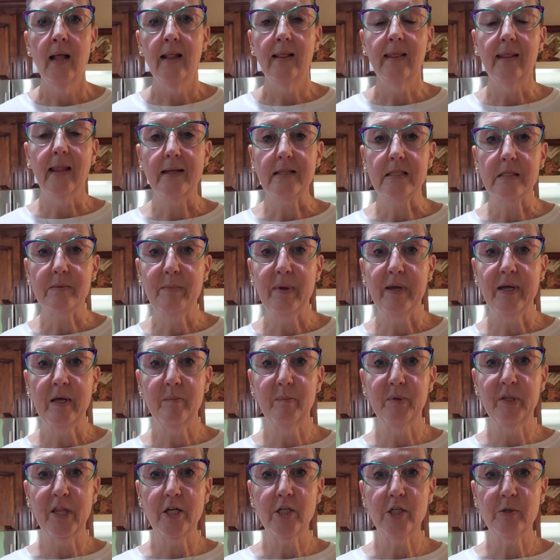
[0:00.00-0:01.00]
let's make a
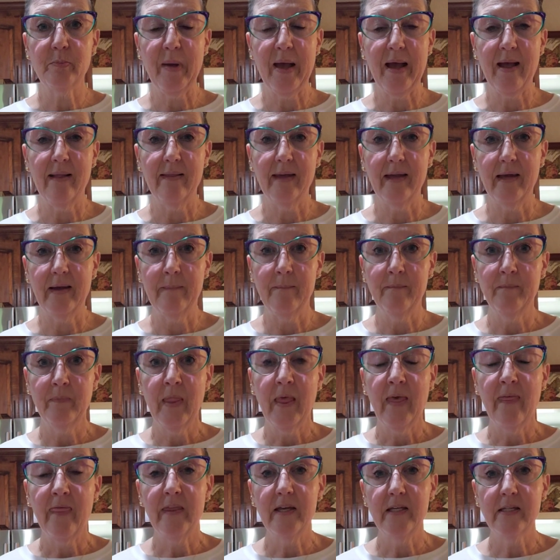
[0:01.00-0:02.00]
blush palette.
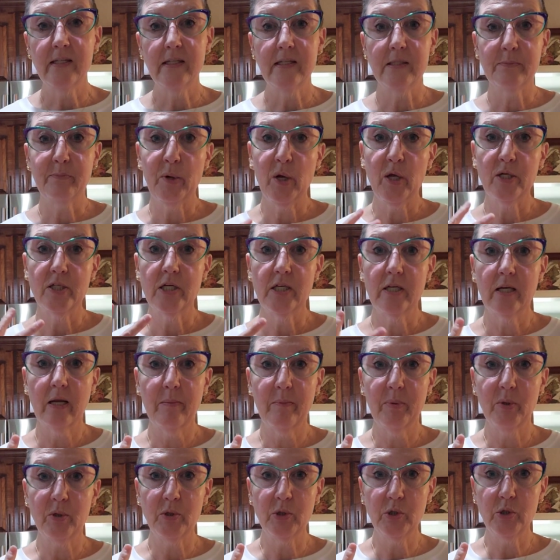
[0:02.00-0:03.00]
This is project
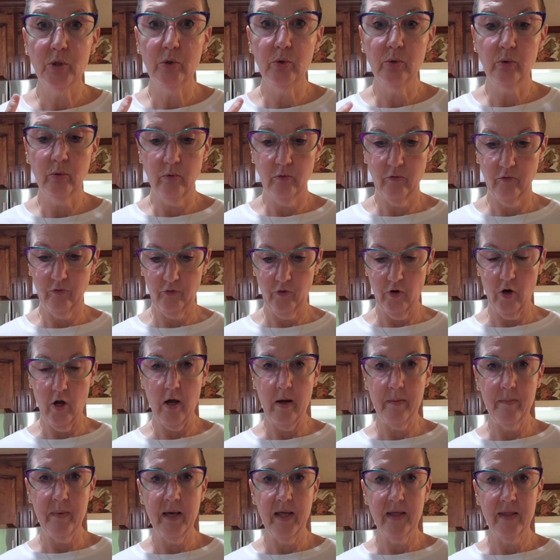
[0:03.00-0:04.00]
number 2
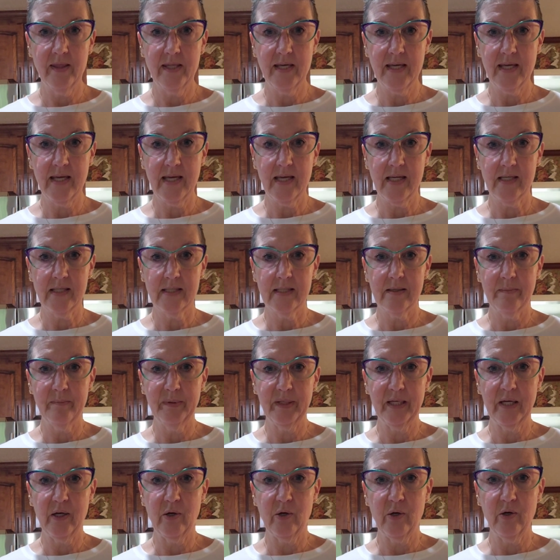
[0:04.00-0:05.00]
from the
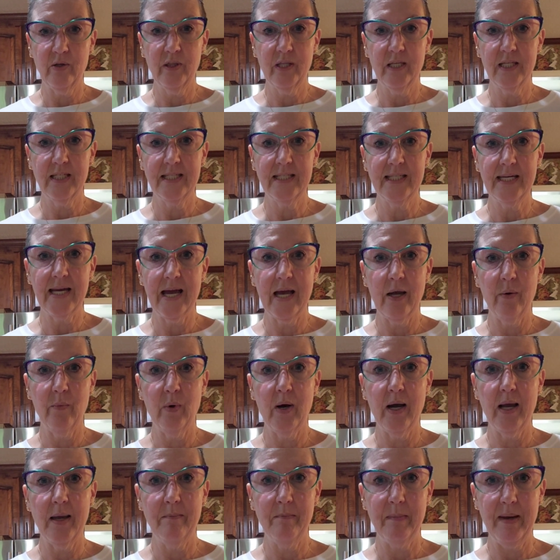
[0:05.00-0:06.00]
Simply Earth
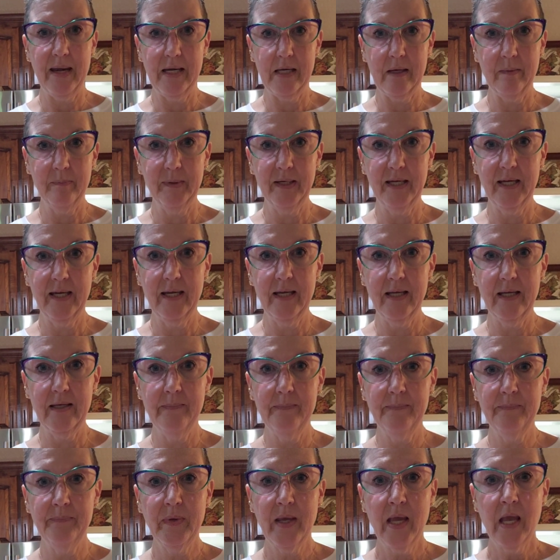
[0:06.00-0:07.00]
DIY makeup kit.
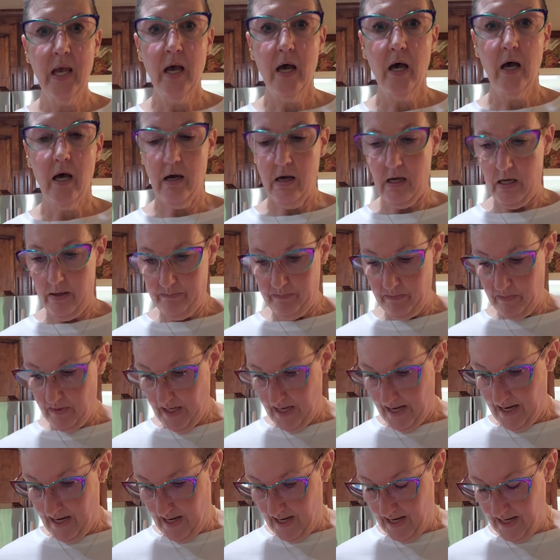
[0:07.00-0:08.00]

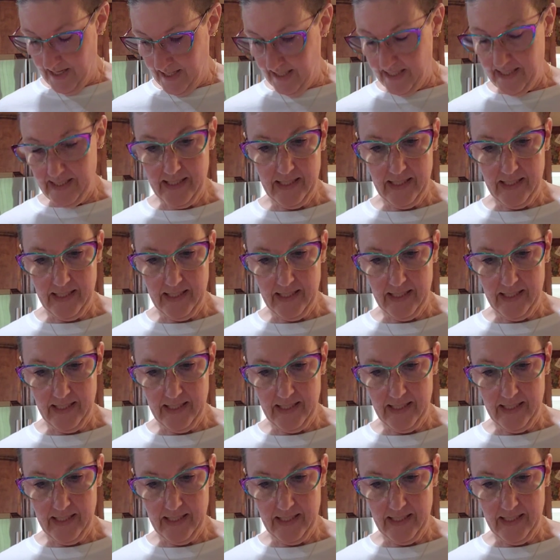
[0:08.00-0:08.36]
I